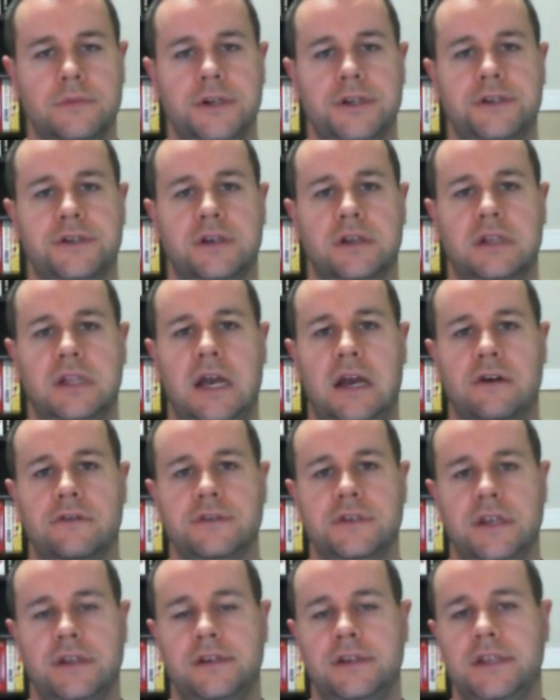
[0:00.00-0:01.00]
which
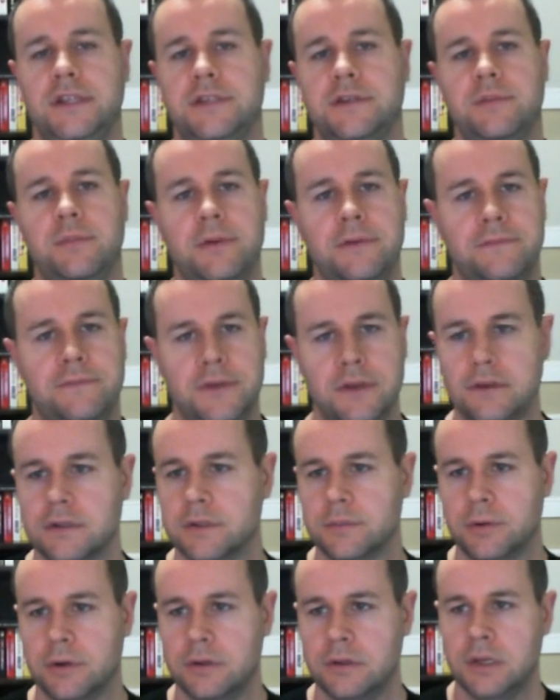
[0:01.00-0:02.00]
allows entities to be
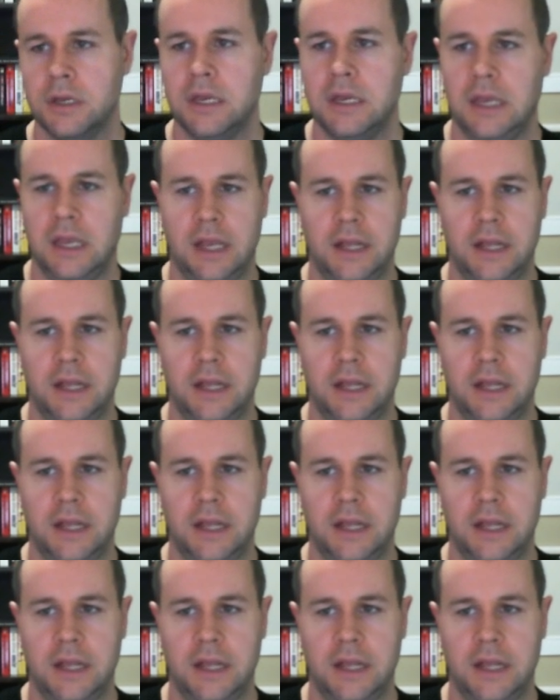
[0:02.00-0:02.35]
fieldable.